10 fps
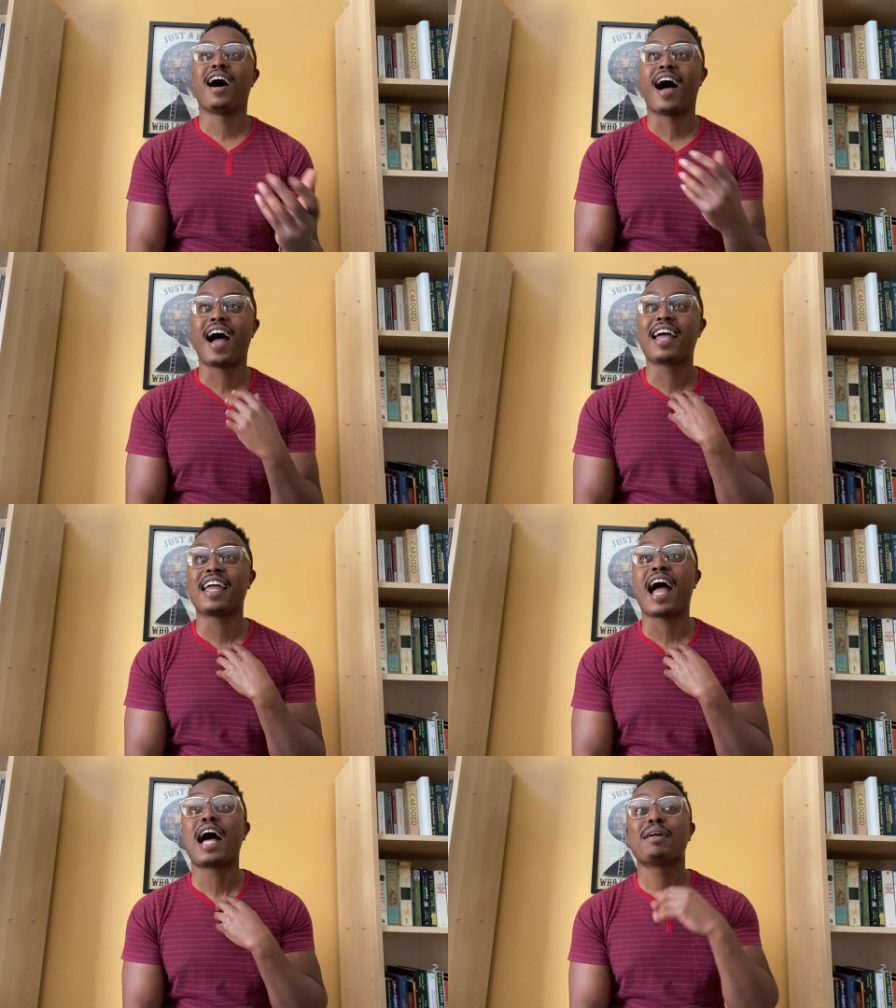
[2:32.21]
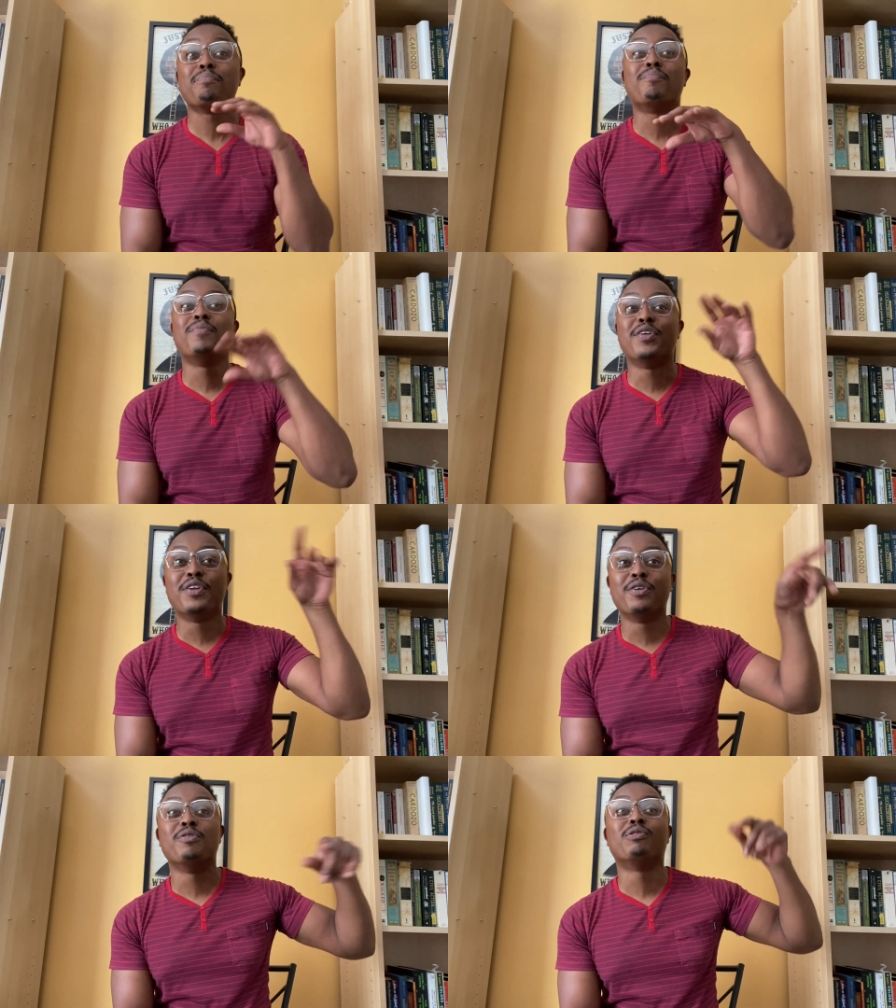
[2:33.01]
I I
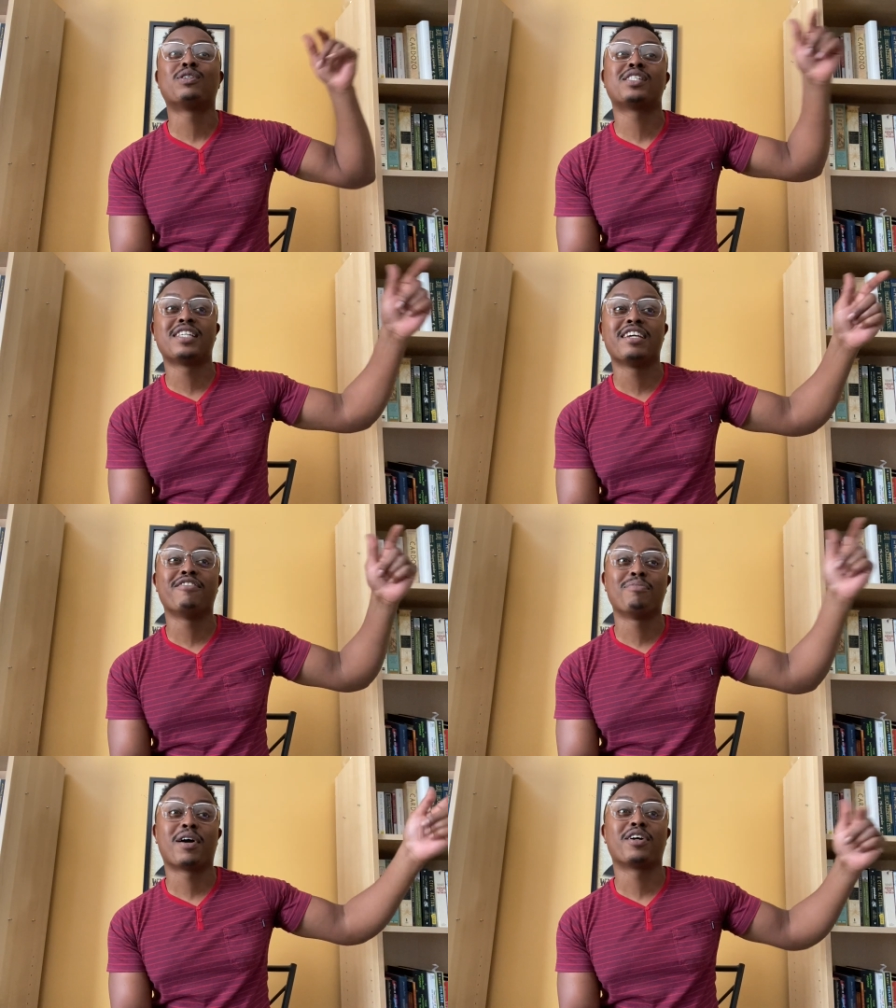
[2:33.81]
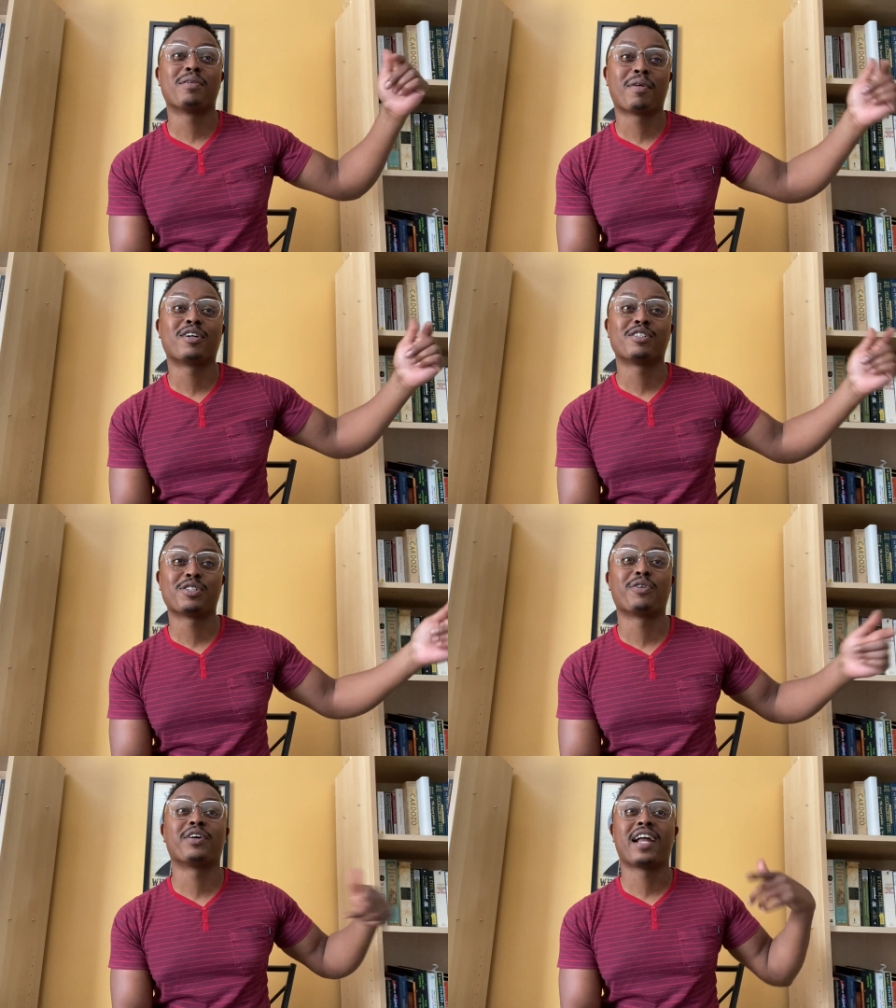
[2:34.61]
knew Steve Martin and Martin
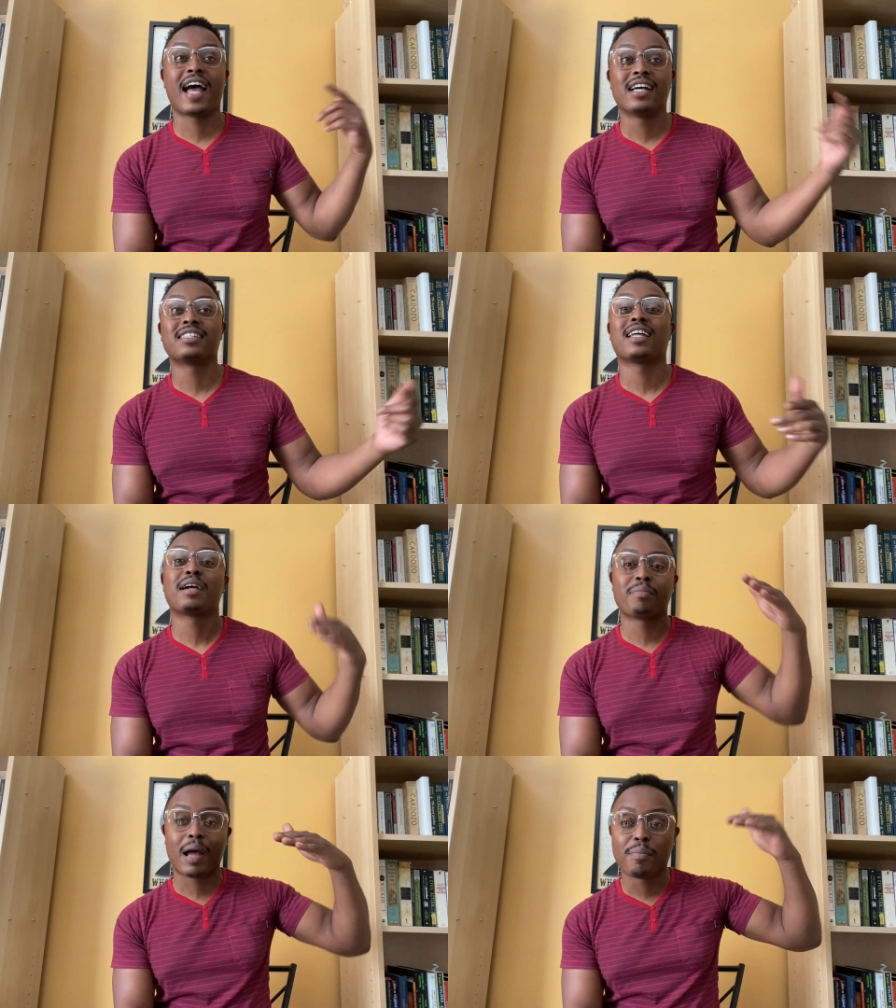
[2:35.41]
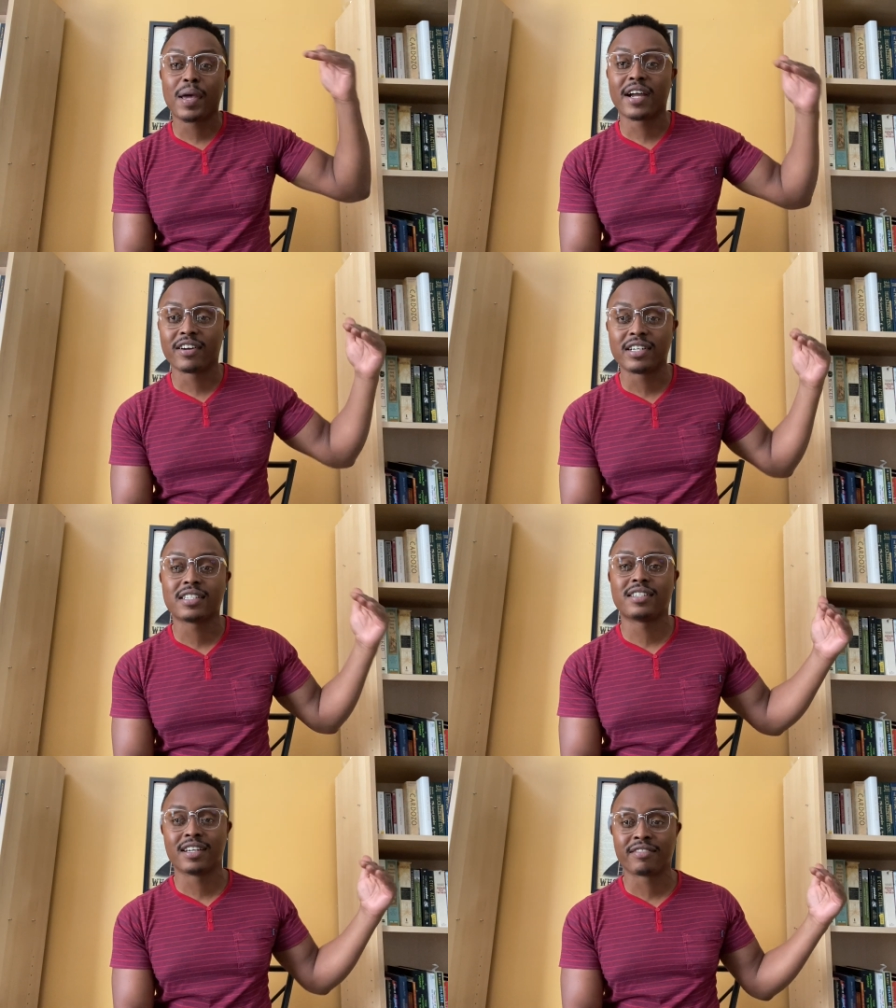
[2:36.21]
Short as like my parents'
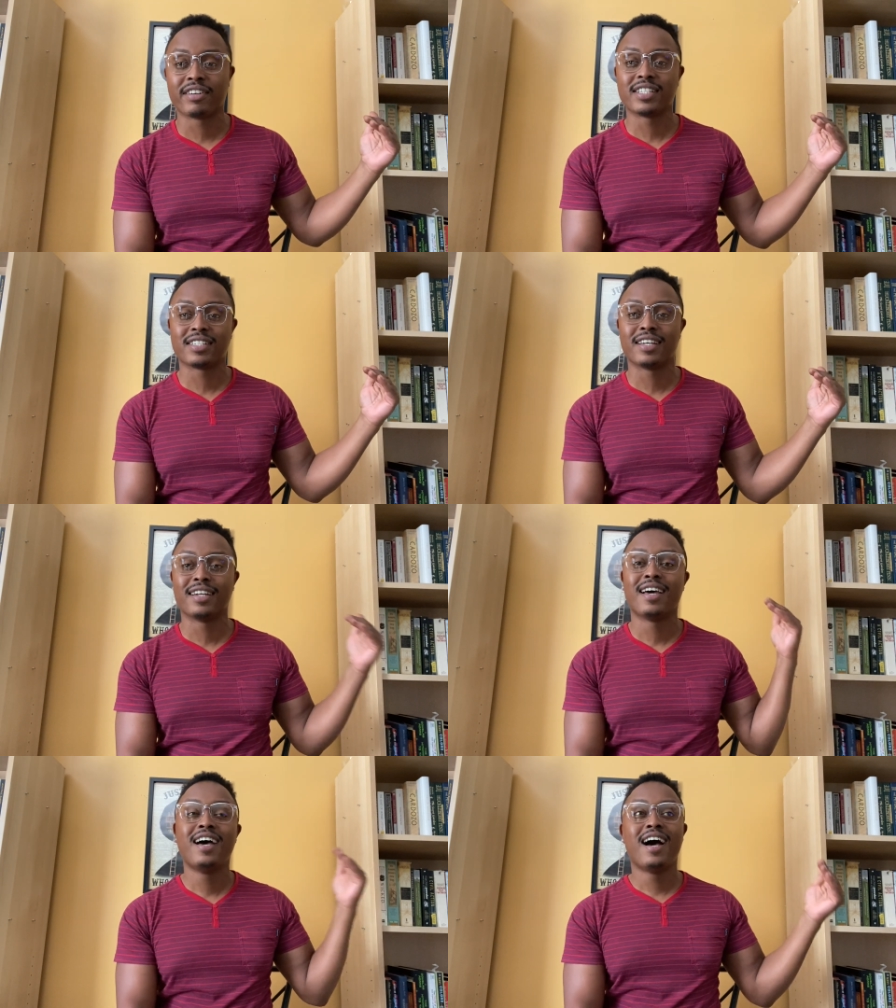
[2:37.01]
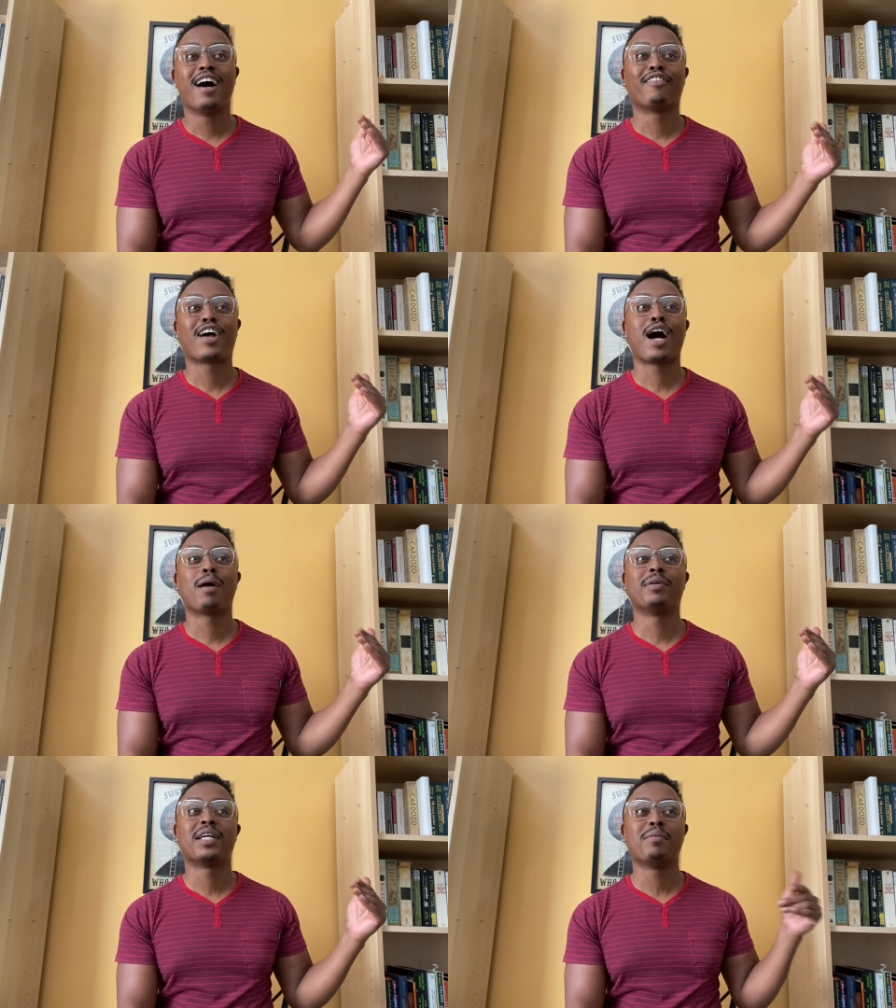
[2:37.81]
generation of comedy,